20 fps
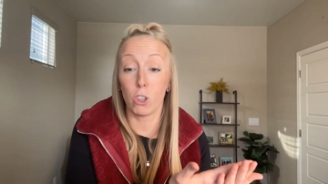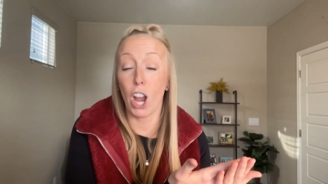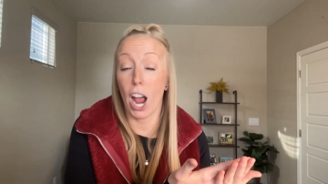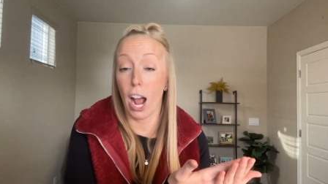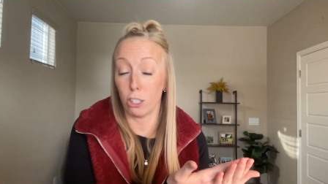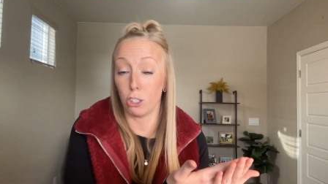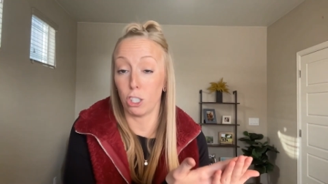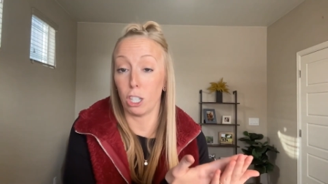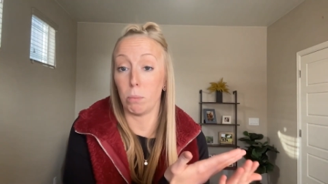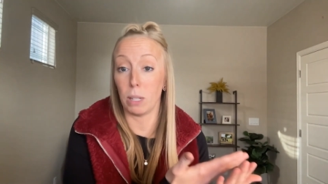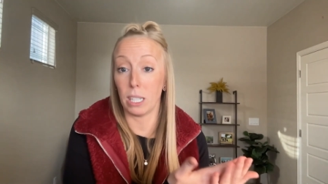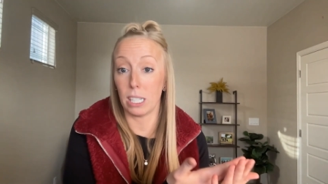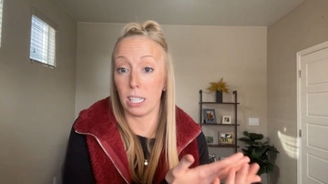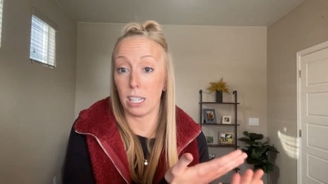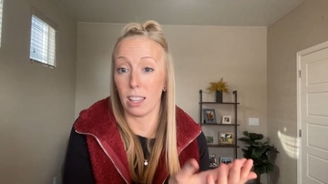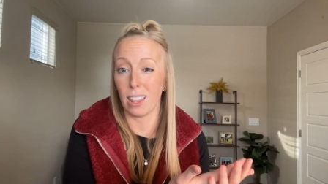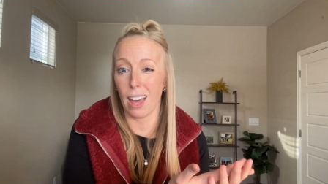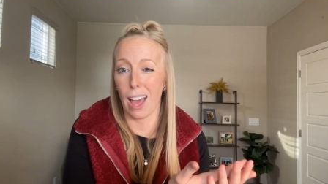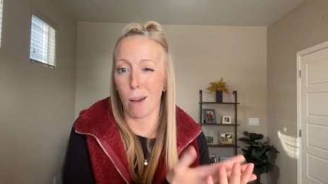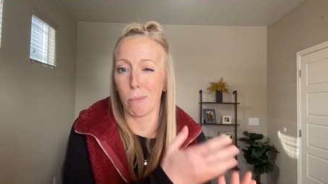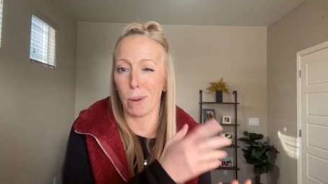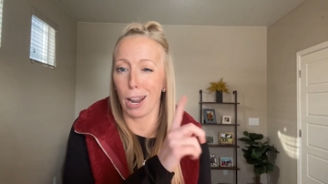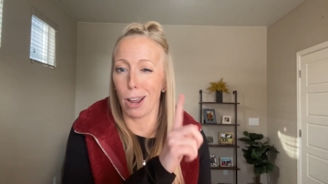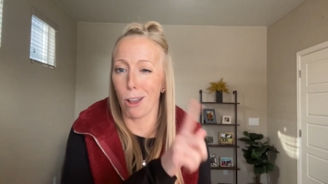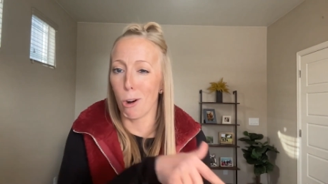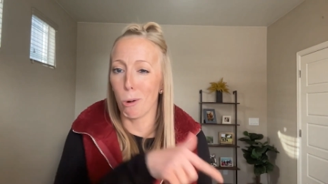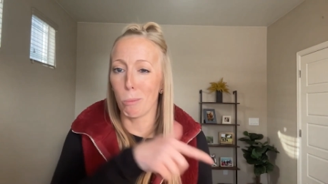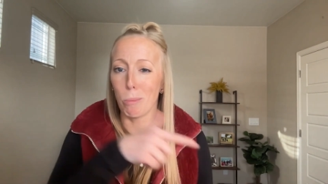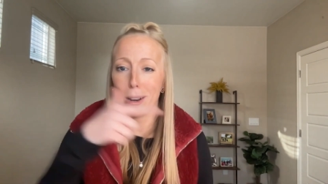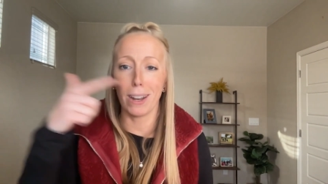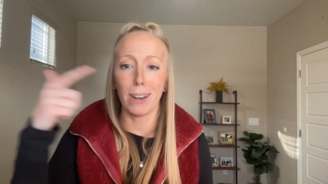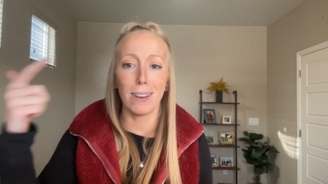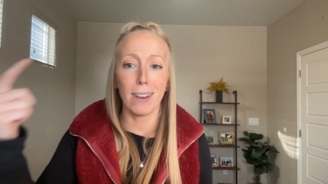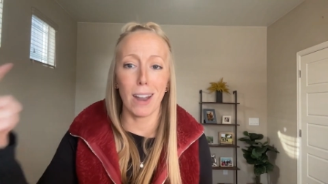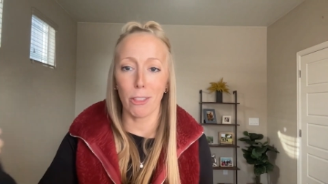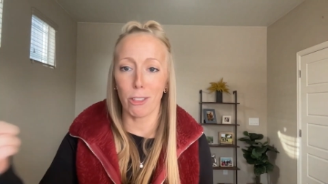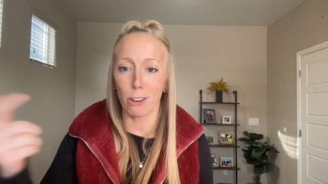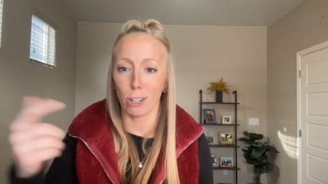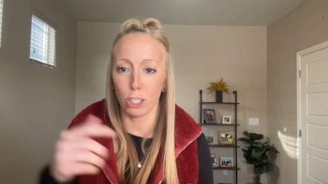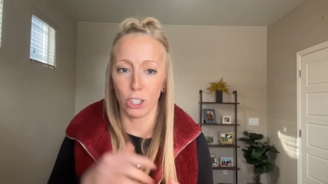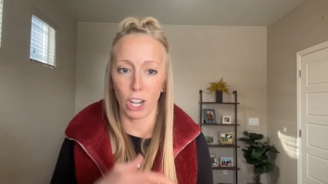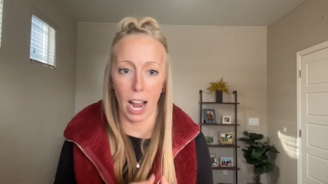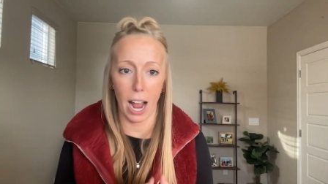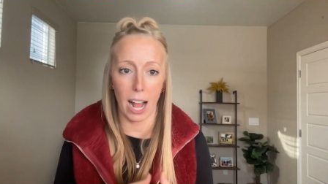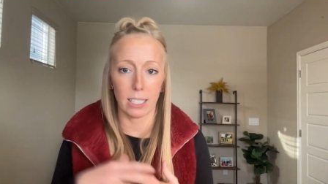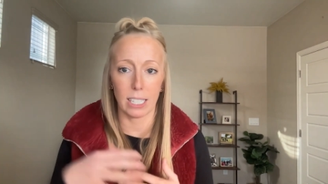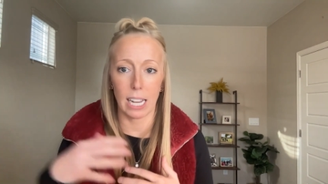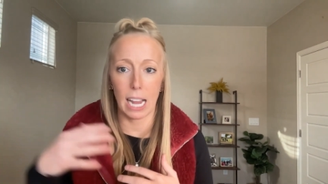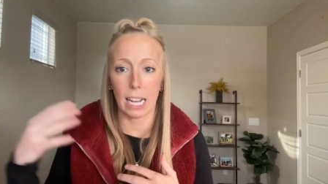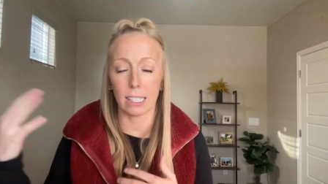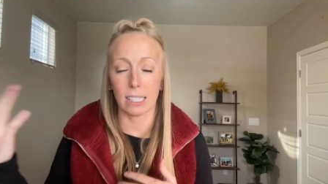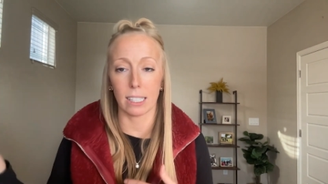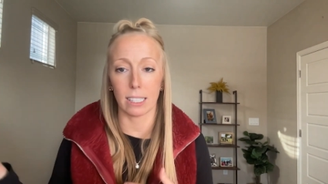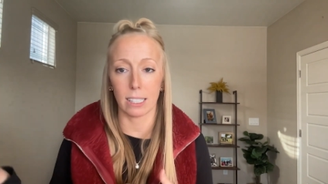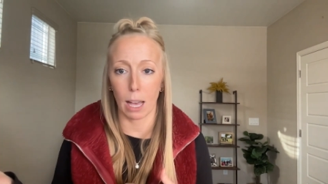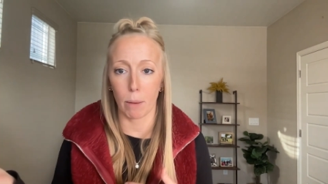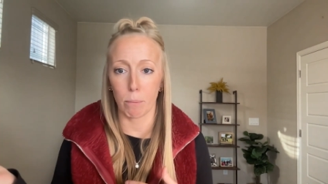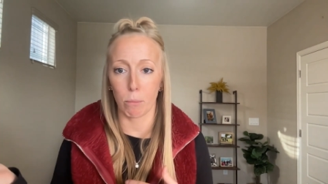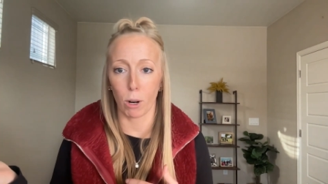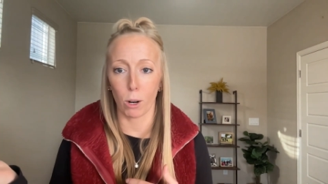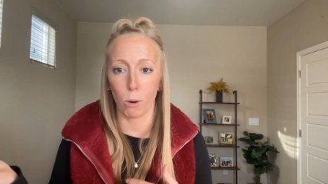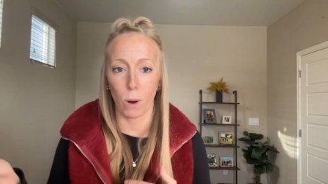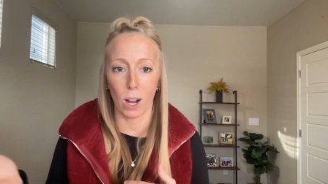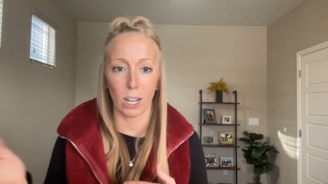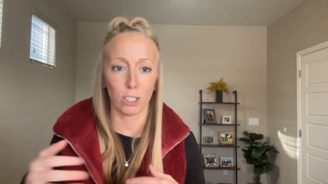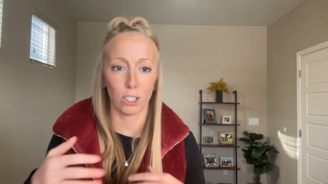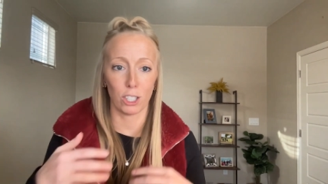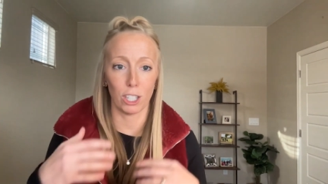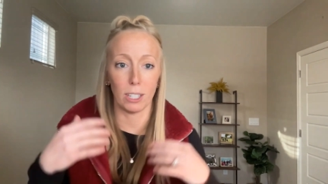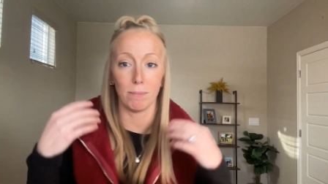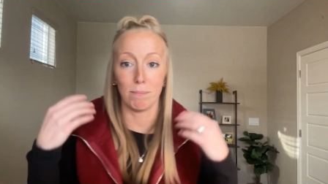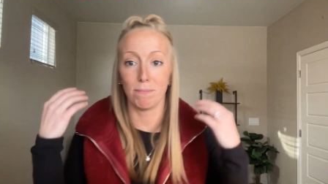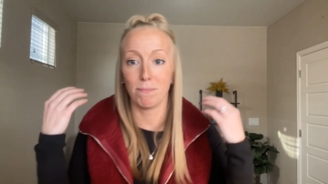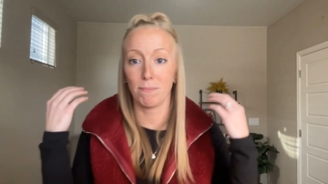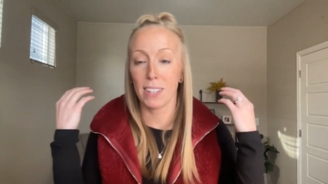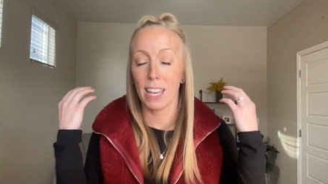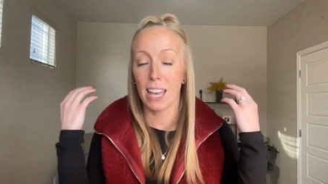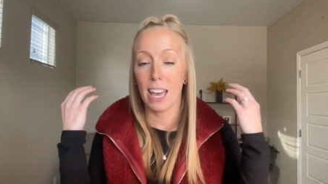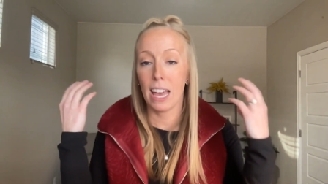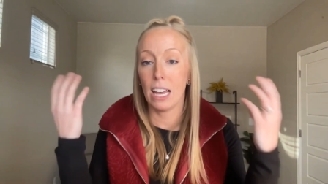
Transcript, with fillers: ChatGPT that, but I open another chat, ask a separate question